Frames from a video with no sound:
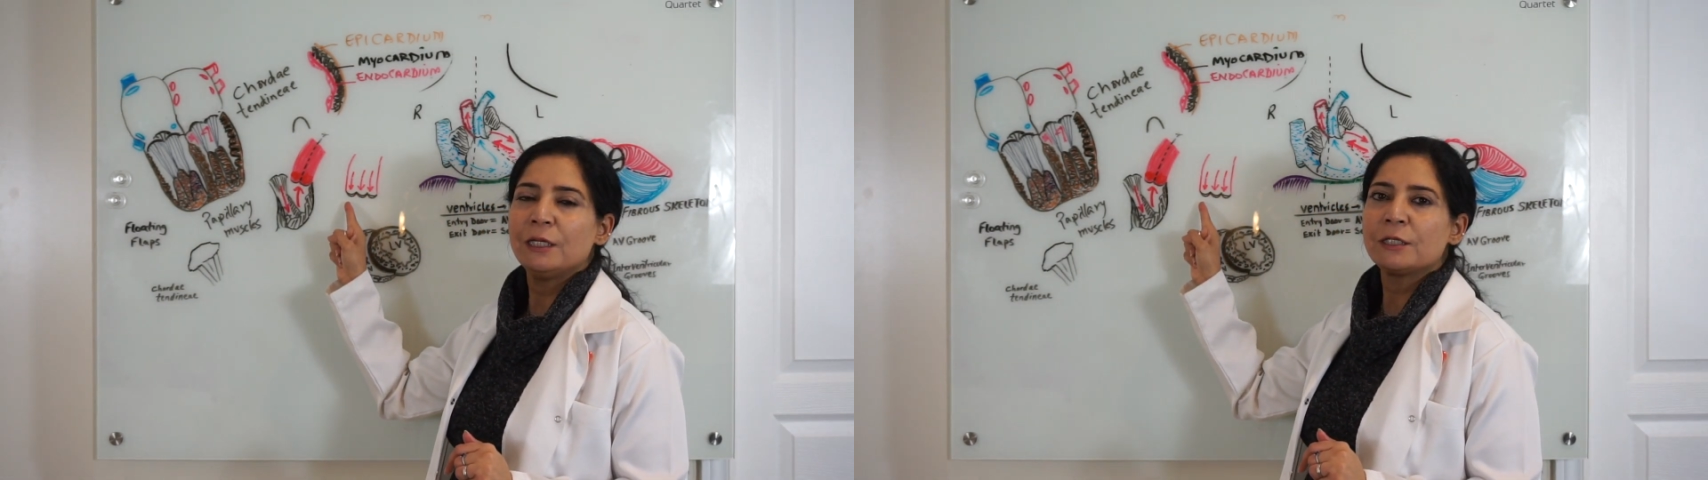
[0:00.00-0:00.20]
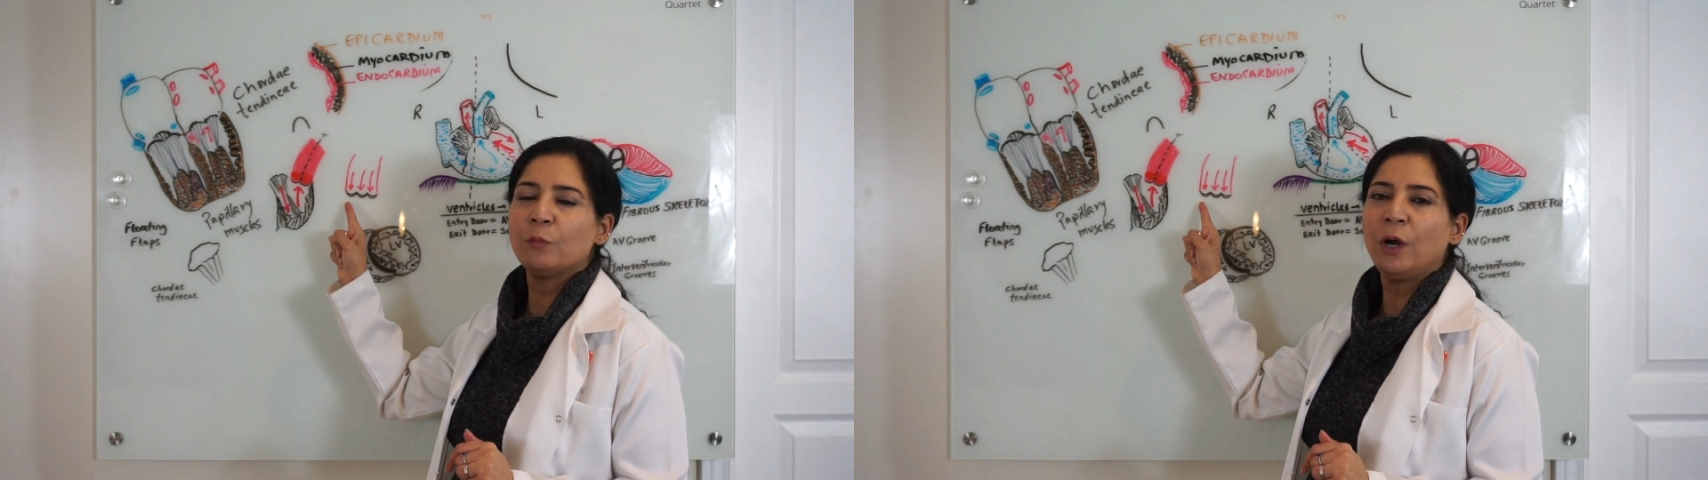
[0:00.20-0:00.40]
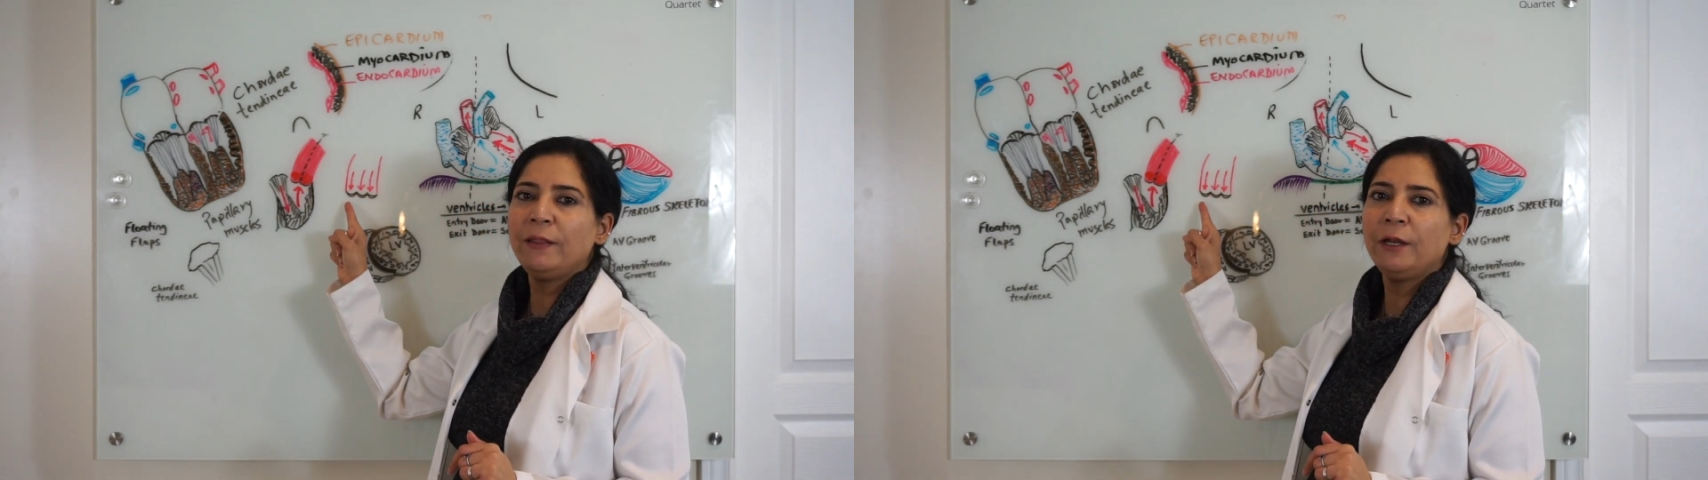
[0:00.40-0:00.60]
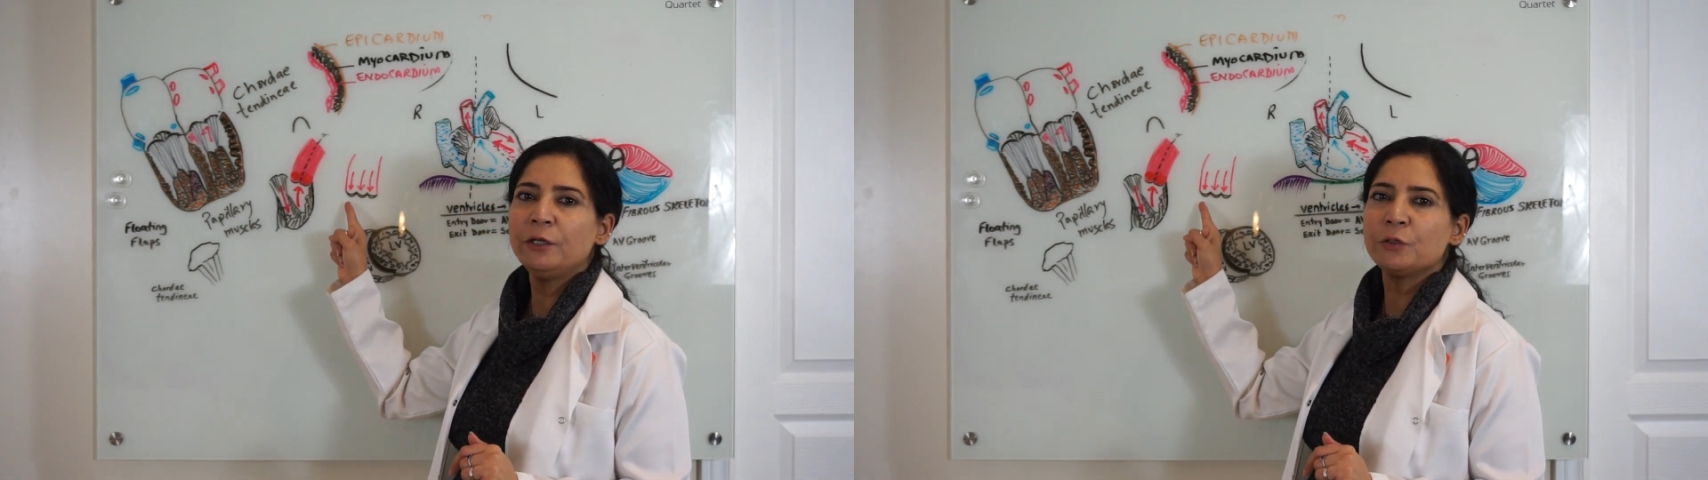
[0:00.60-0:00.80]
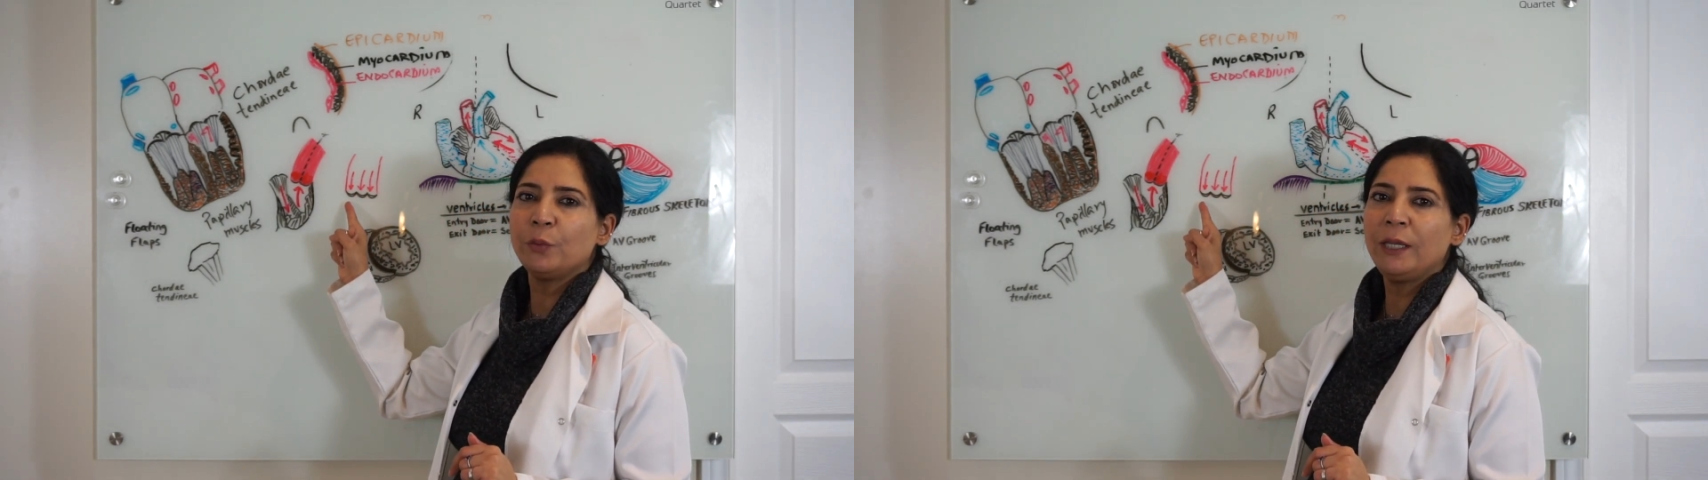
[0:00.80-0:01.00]
So what
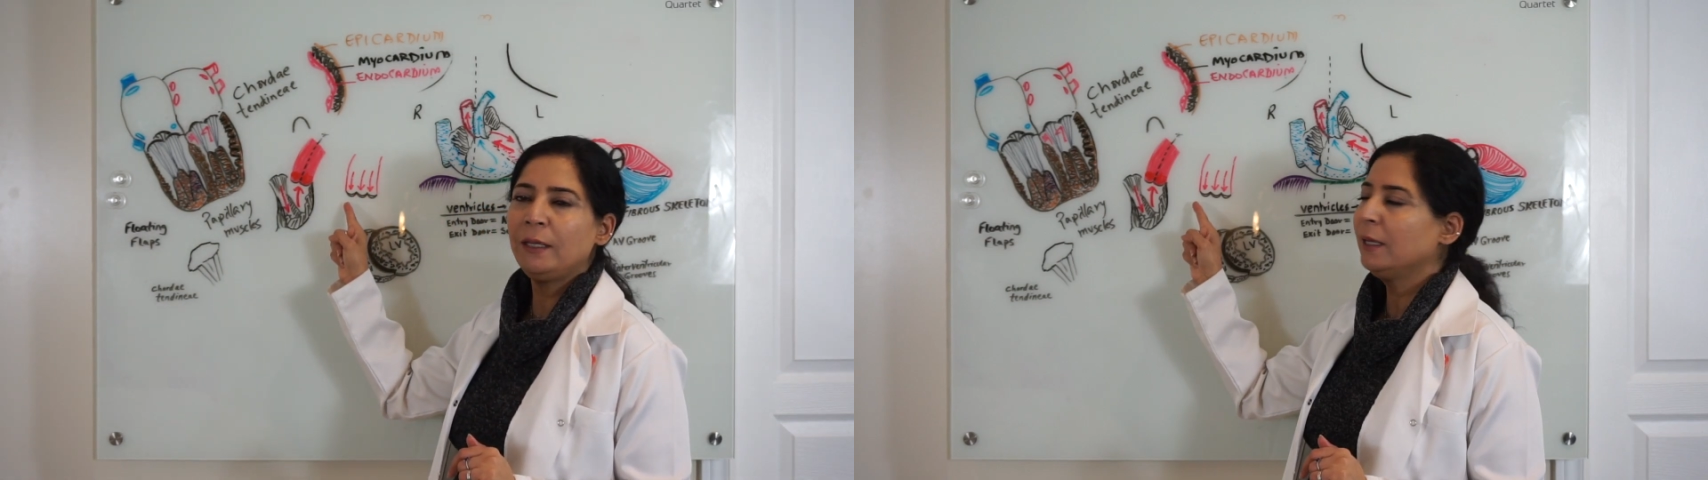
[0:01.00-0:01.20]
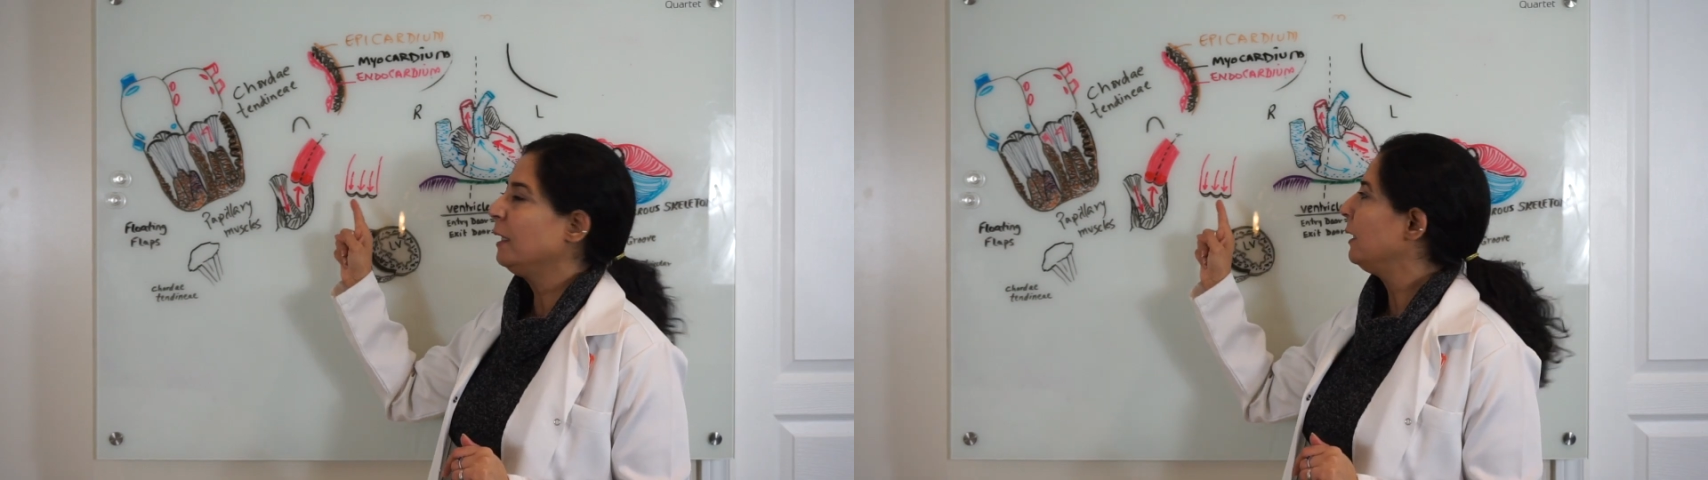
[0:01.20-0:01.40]
they're doing,